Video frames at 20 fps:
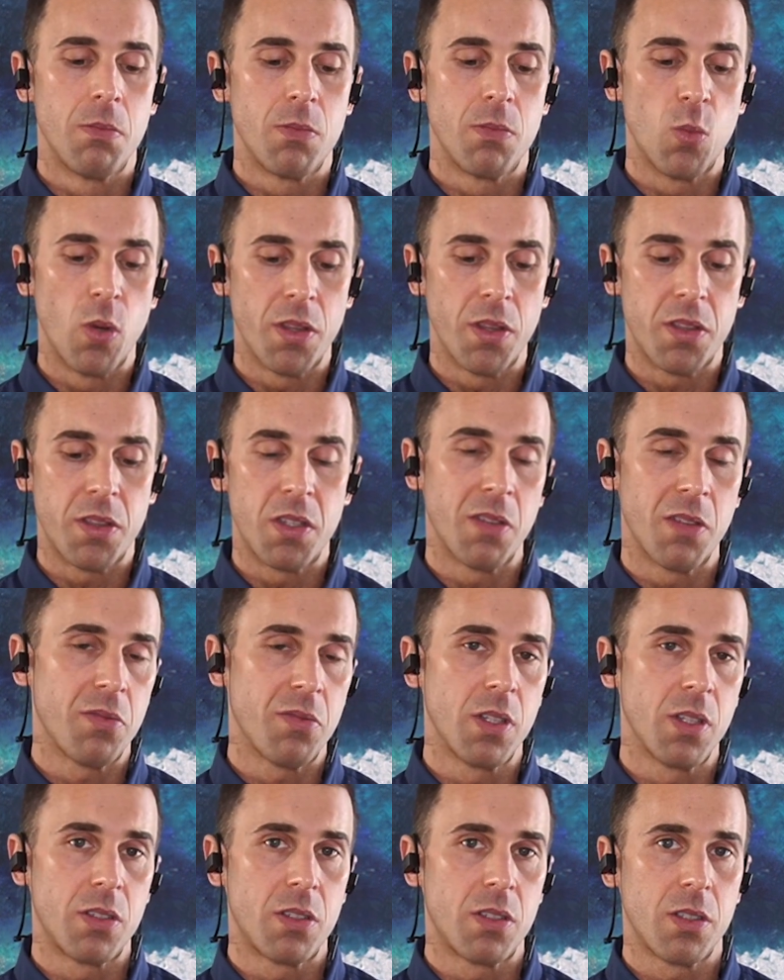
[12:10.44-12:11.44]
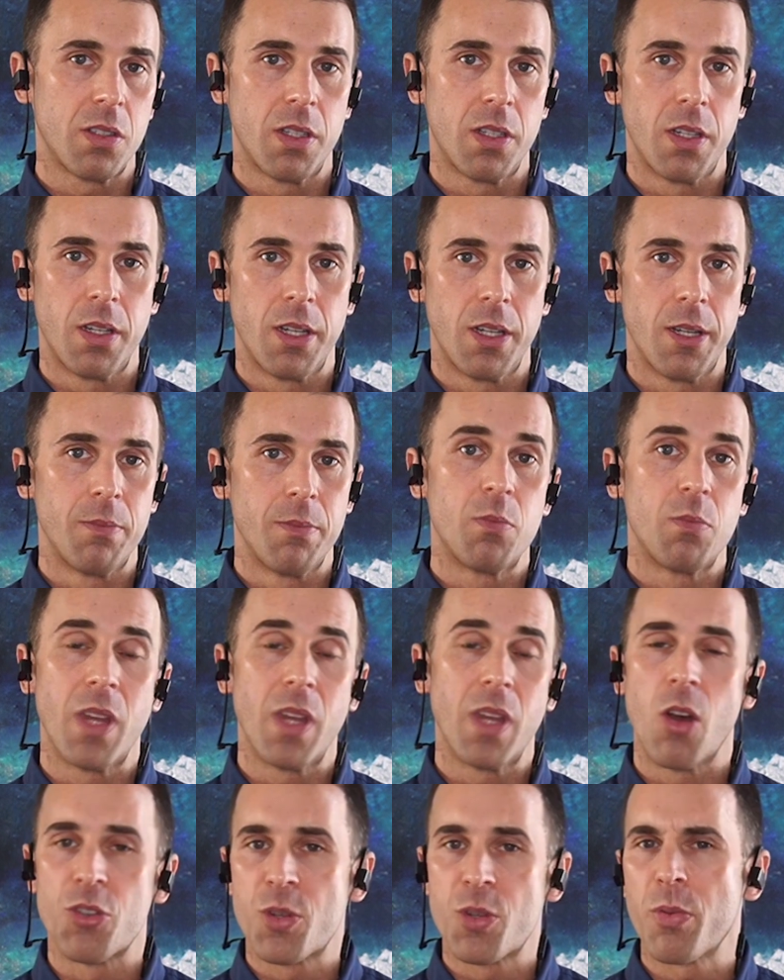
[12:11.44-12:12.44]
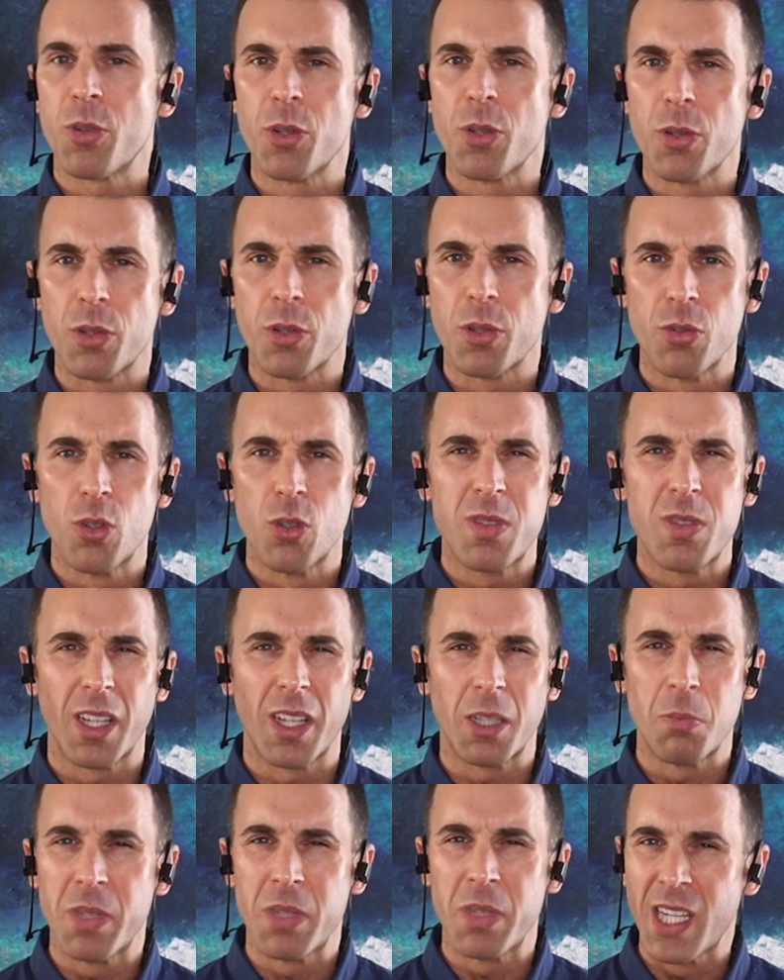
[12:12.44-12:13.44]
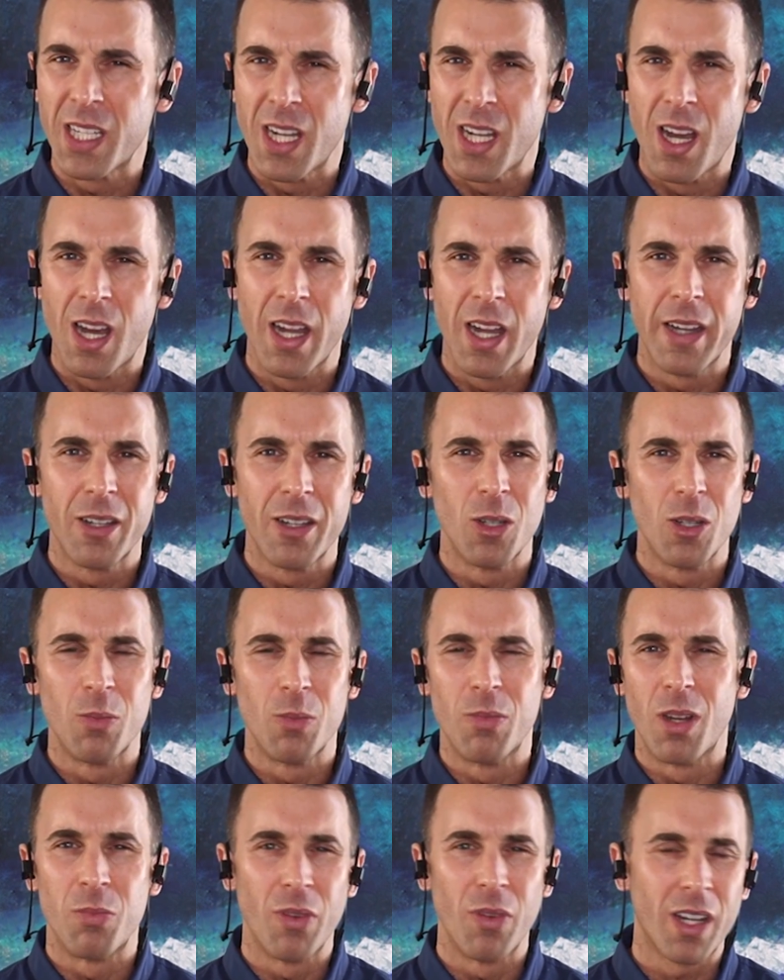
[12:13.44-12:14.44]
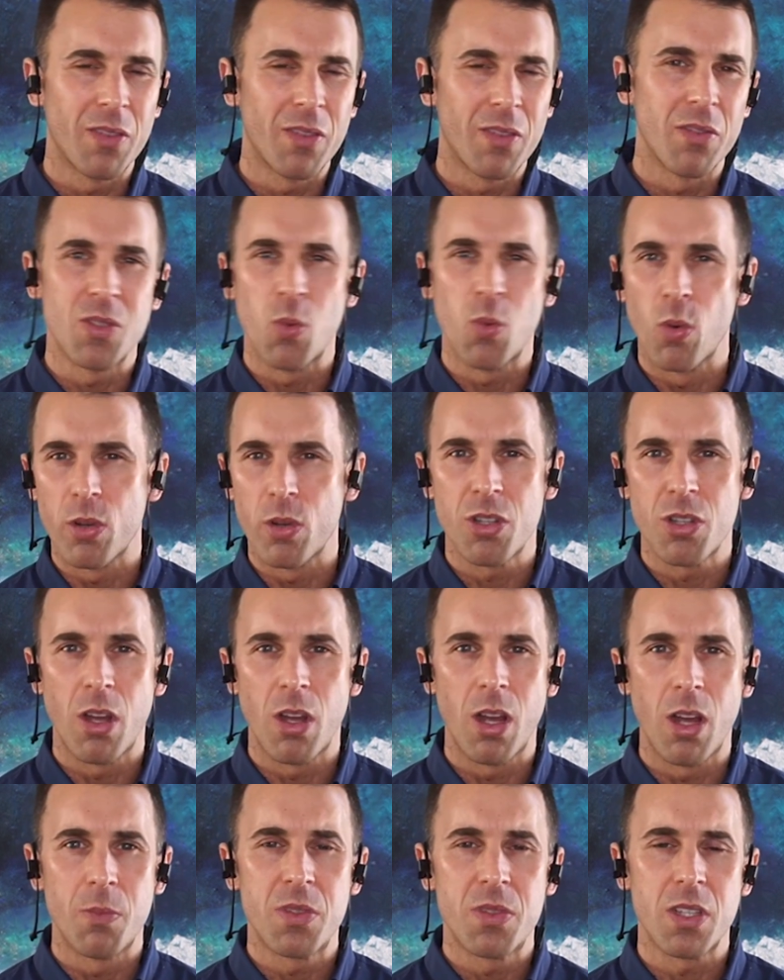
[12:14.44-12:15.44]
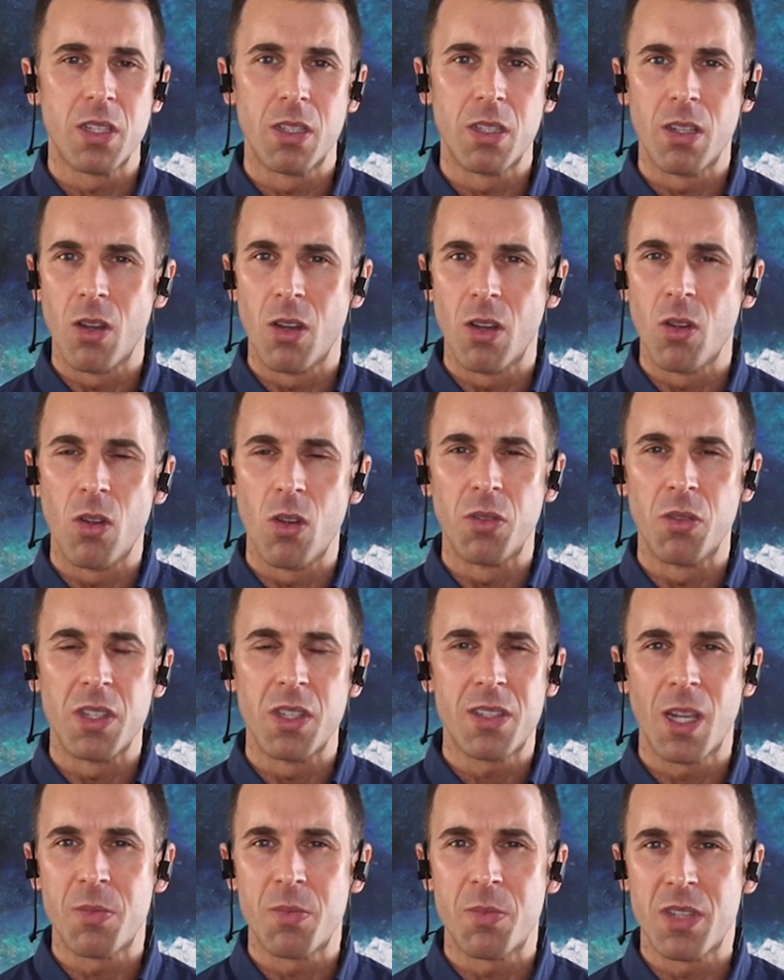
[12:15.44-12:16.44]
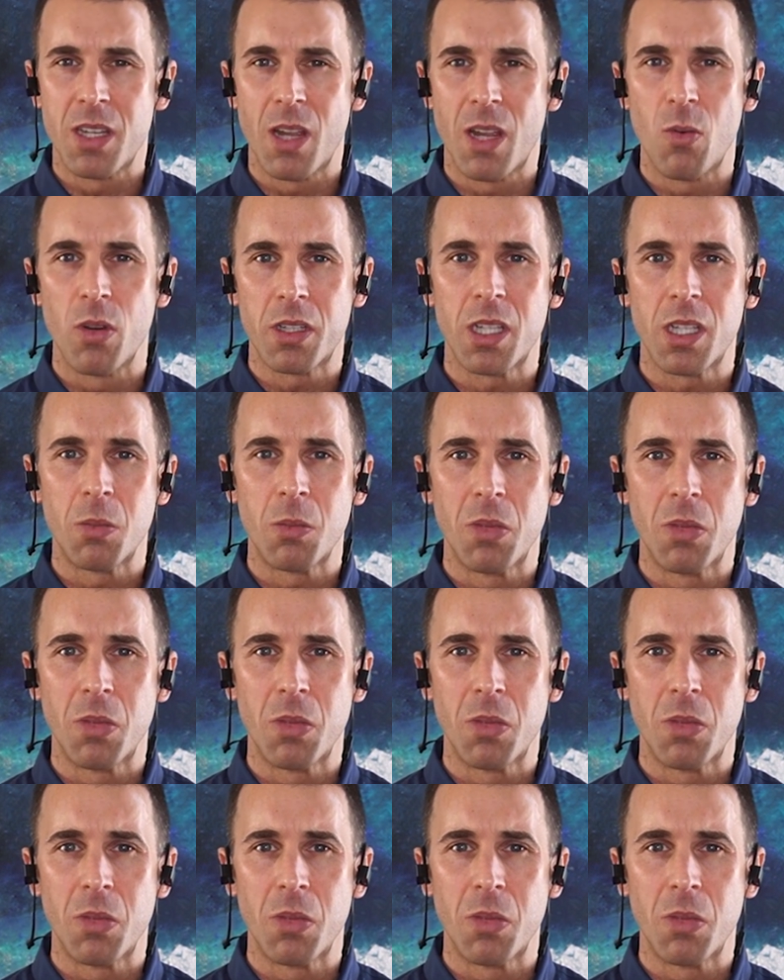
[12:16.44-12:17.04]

with different entrepreneur groups like BNI or breakfast workshops and all these types of networking.